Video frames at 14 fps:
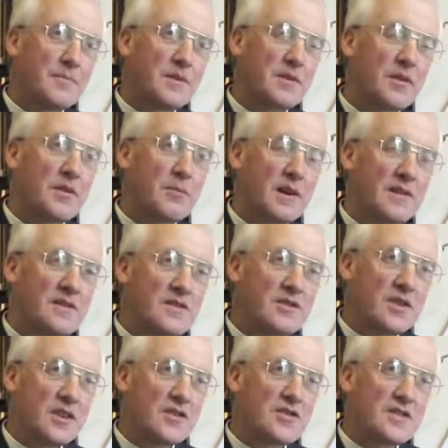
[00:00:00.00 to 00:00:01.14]
So the present
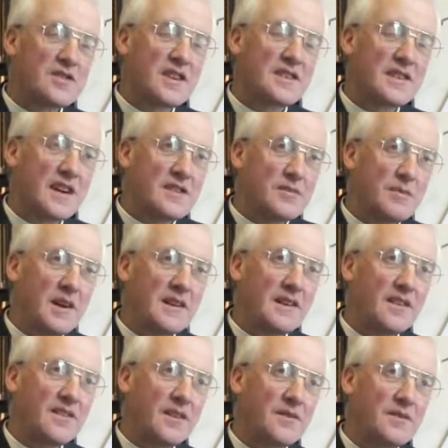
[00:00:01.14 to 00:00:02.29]
church, as it dates from
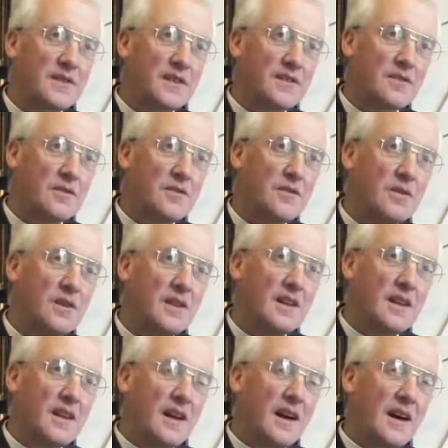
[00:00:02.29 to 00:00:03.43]
1872,
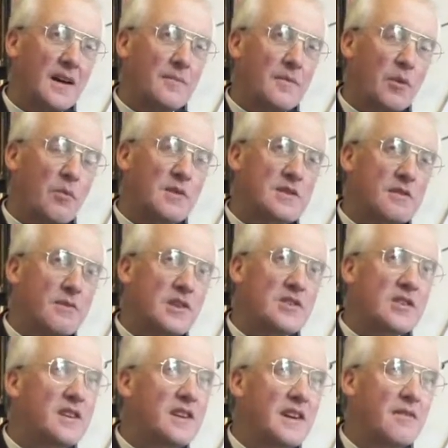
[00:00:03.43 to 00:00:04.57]
was
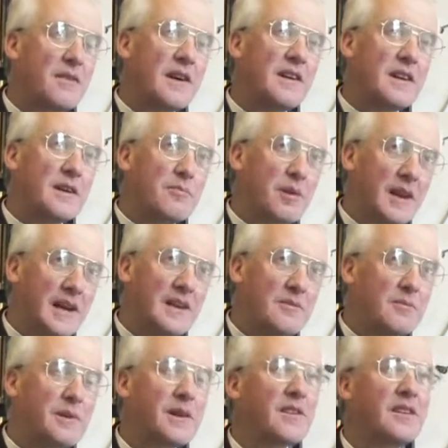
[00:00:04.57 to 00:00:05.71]
originally a very plain
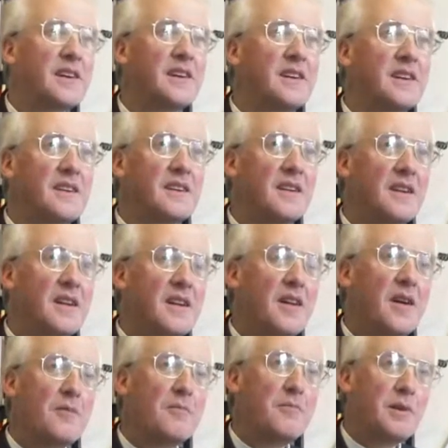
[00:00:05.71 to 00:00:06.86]
building,
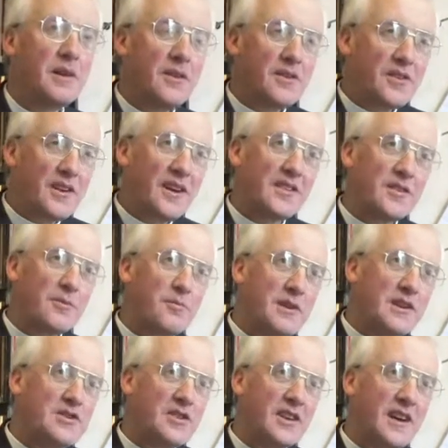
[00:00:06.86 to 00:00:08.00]
built as a
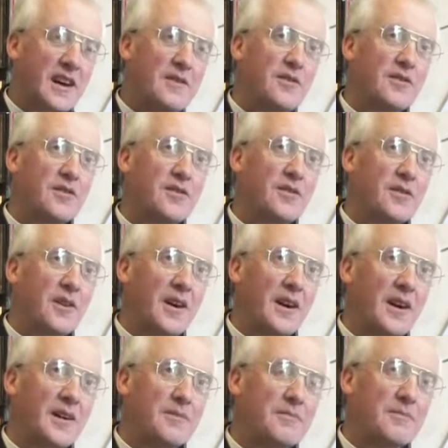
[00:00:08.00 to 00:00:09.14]
preaching house,
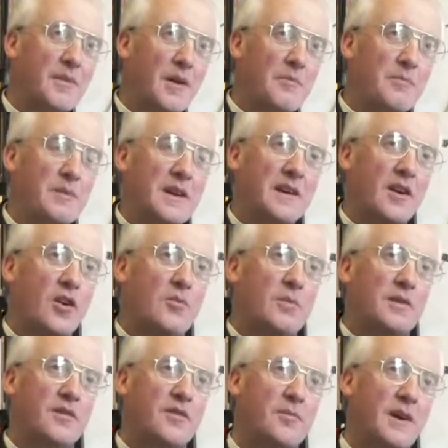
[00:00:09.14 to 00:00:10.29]
a big
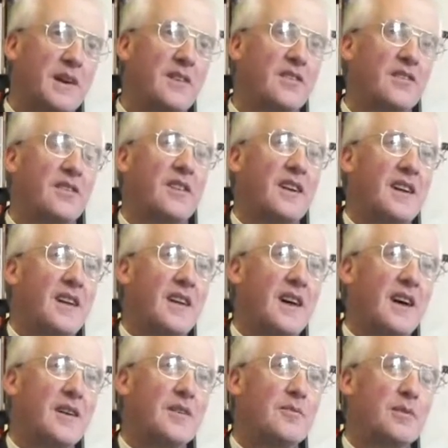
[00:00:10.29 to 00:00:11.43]
open space
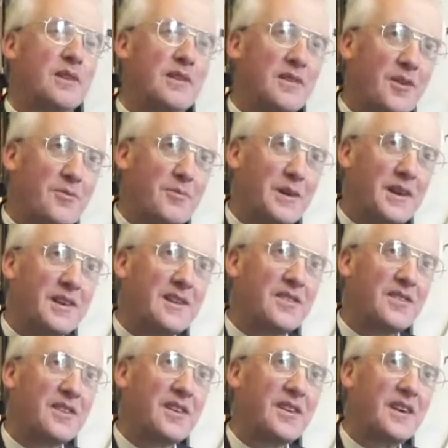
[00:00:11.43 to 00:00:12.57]
with no
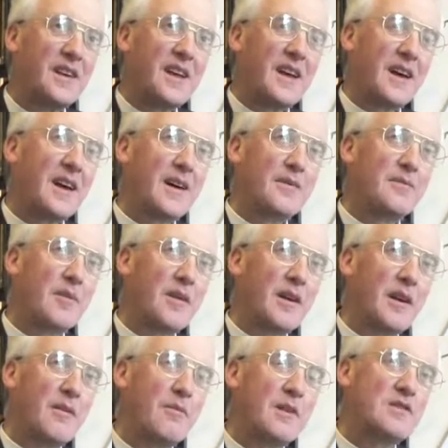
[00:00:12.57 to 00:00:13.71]
pillars,
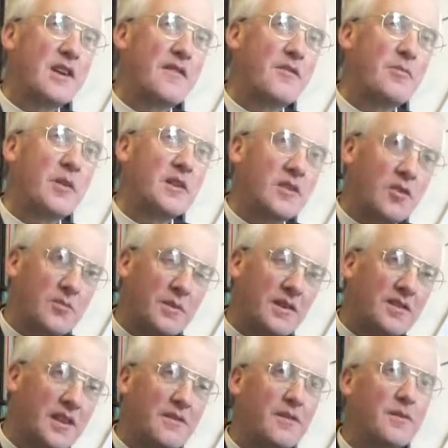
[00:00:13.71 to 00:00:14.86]
in which everybody could be
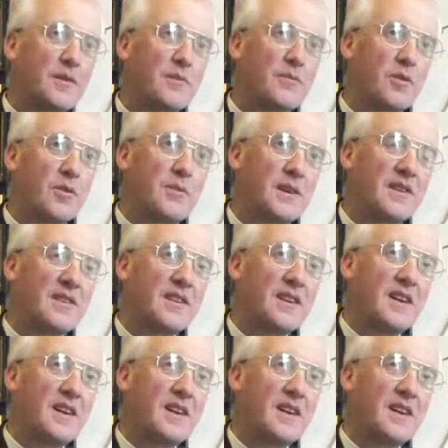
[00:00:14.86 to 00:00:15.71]
seen from the pulpit.